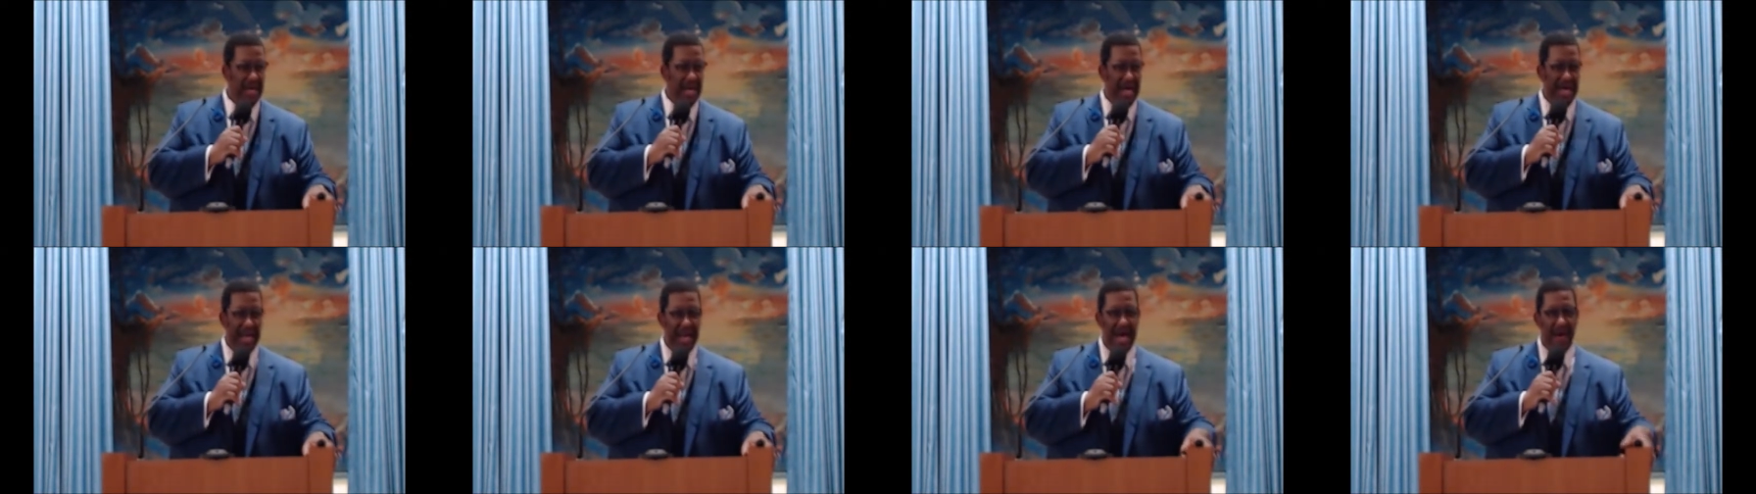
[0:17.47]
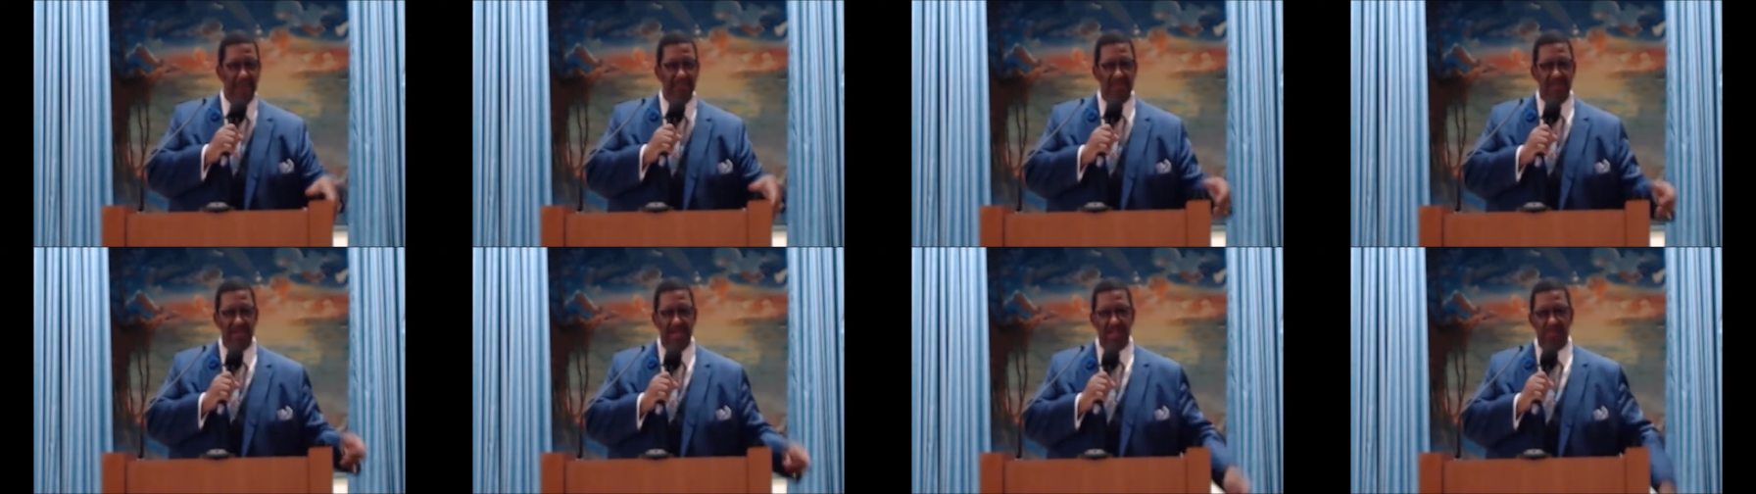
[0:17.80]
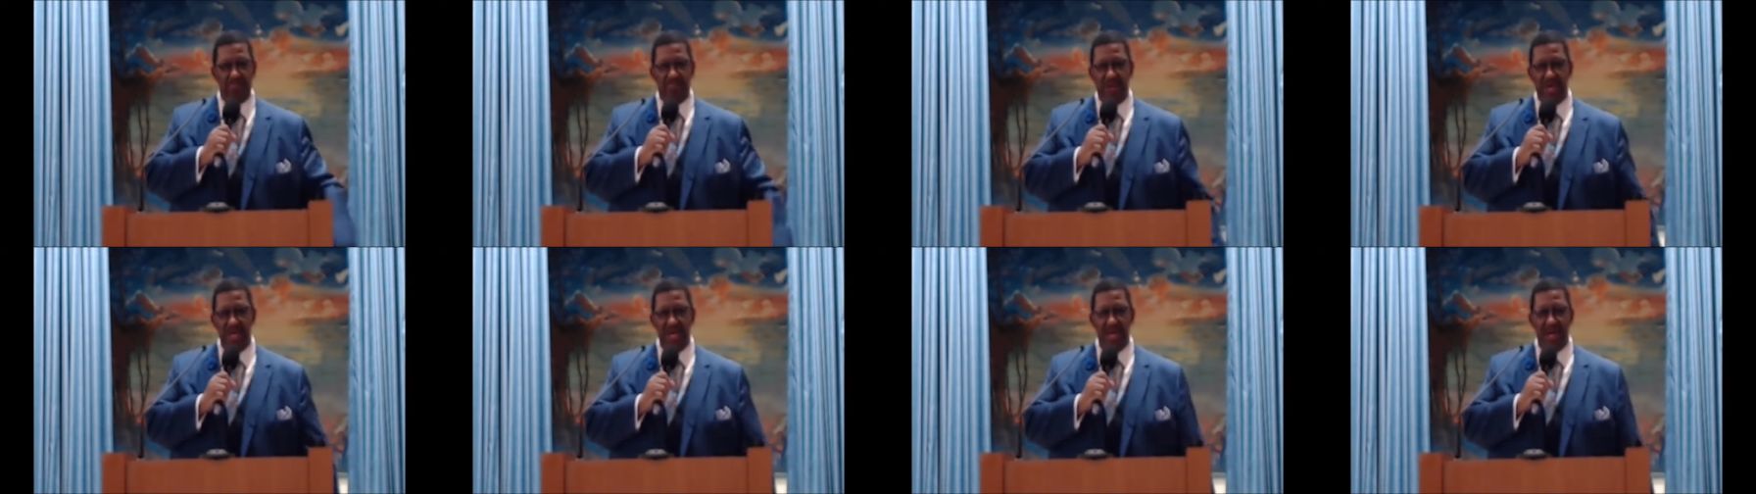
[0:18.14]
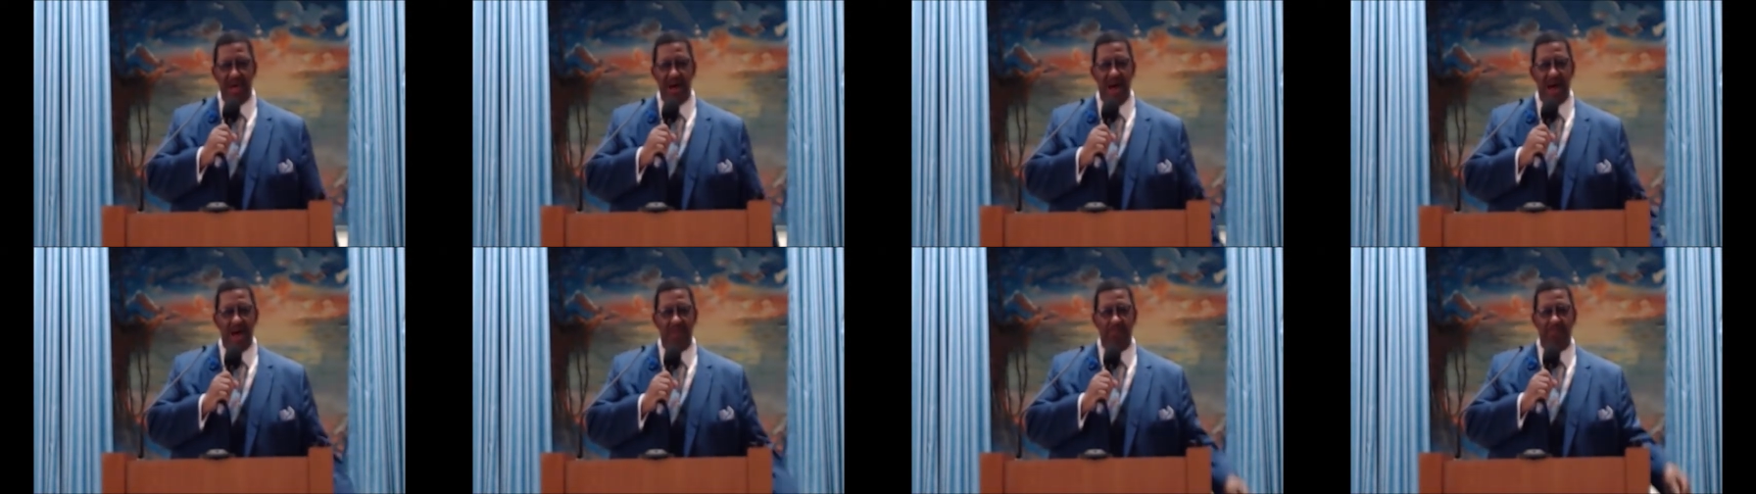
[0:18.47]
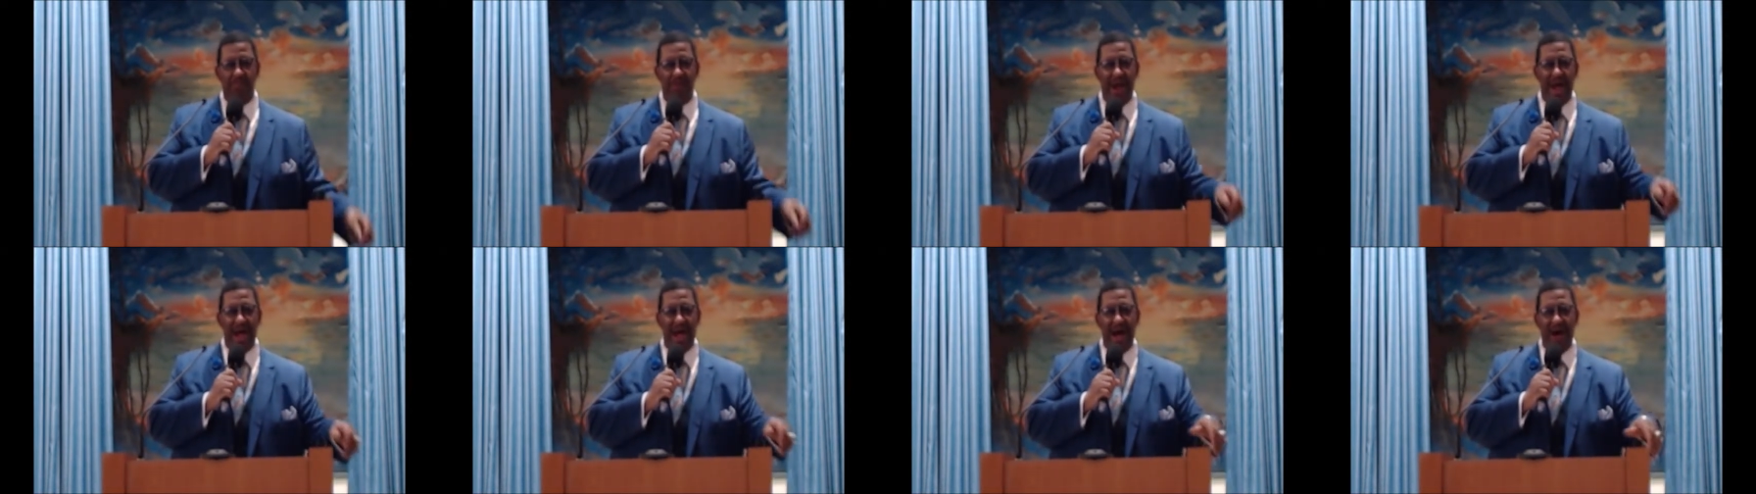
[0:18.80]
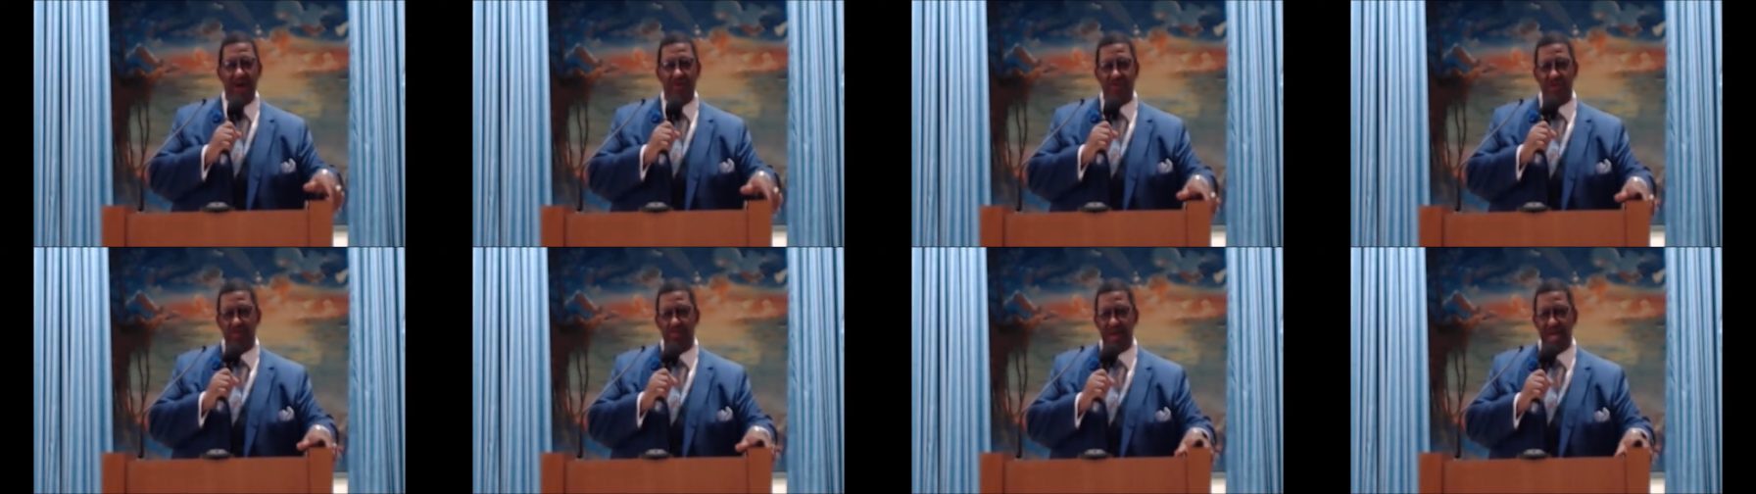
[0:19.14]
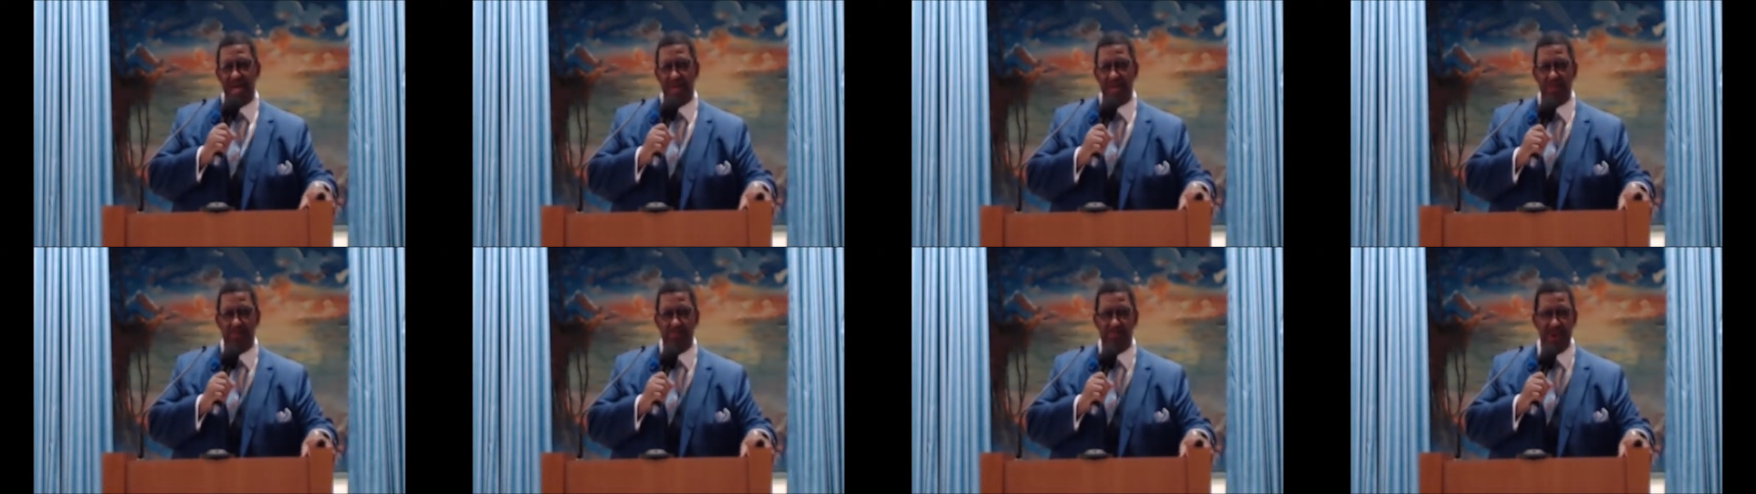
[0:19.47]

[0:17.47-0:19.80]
And I'm just peacock proud to be in the